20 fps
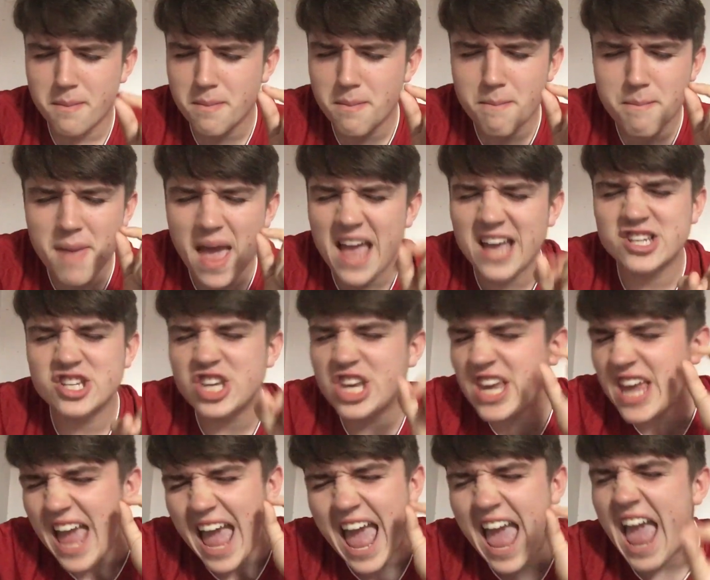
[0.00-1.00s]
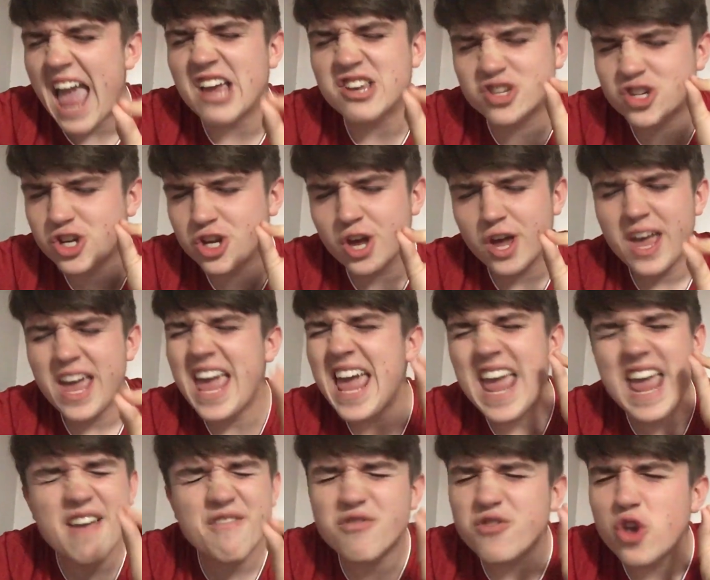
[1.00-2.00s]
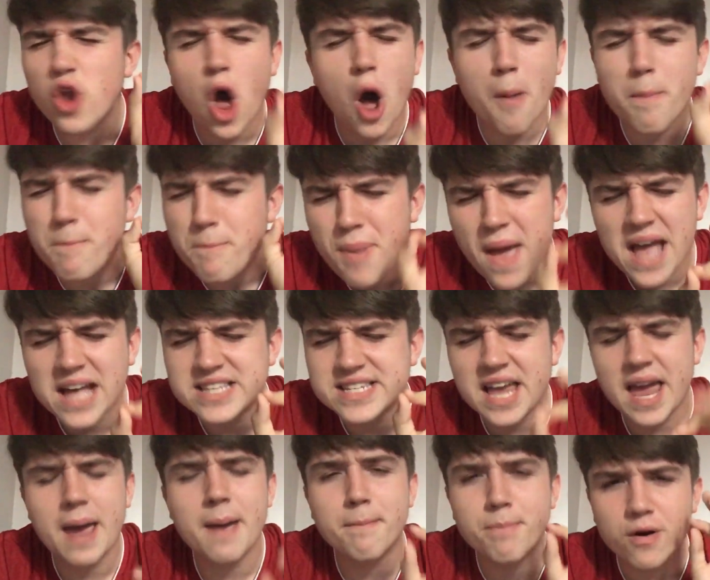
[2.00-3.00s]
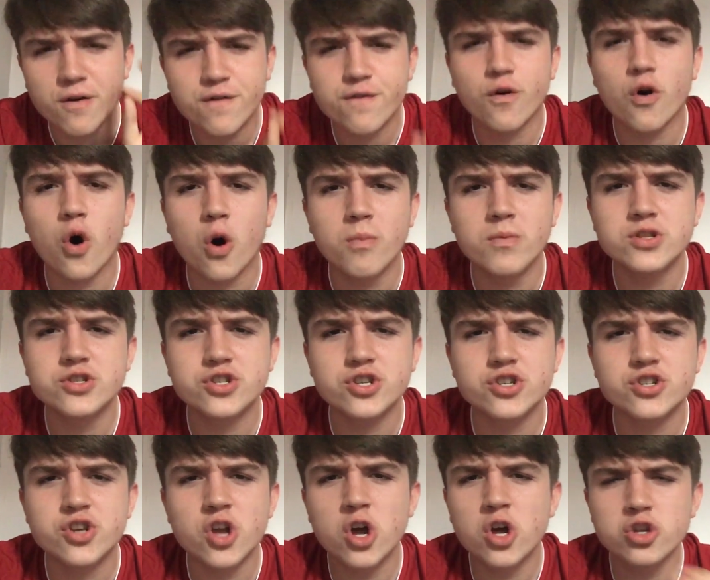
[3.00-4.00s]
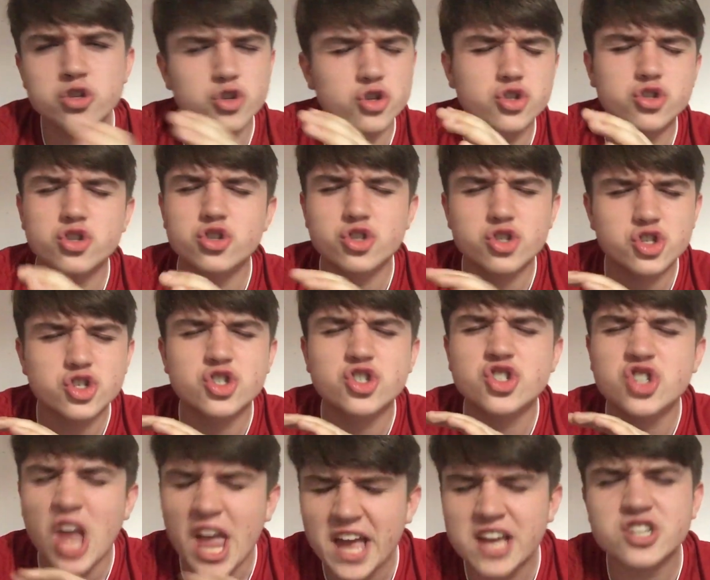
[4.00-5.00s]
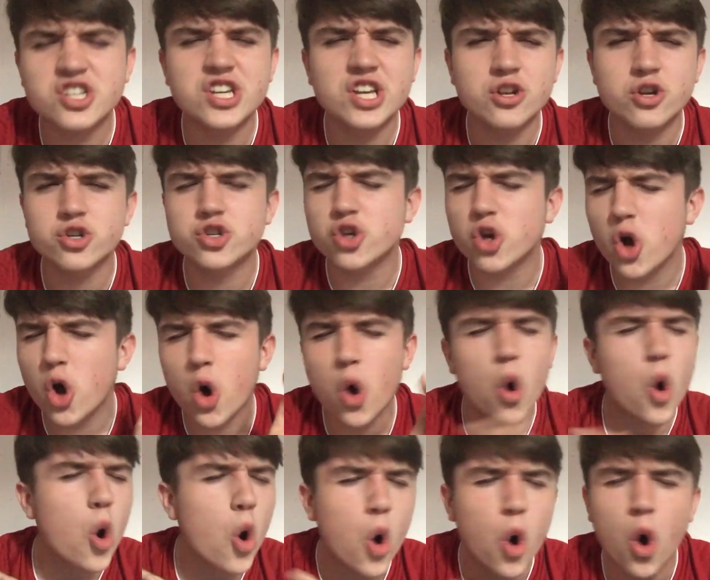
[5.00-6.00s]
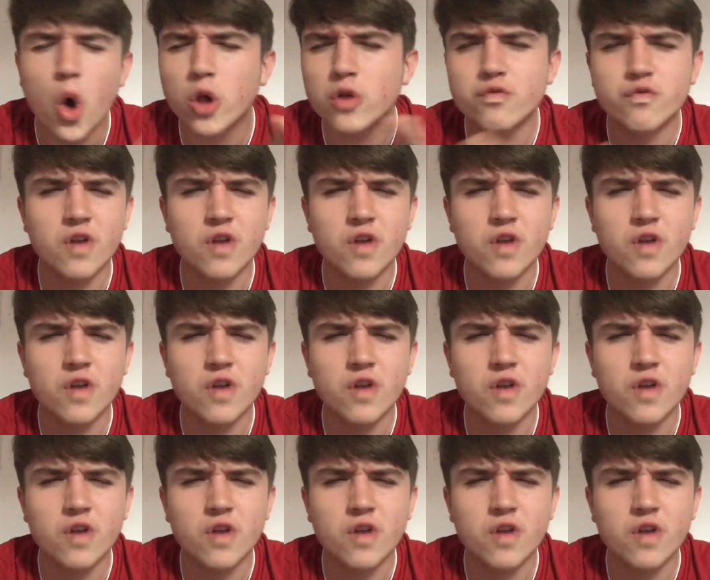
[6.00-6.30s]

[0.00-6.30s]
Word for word: Messi-esque, if not better, performances. Just sexiness all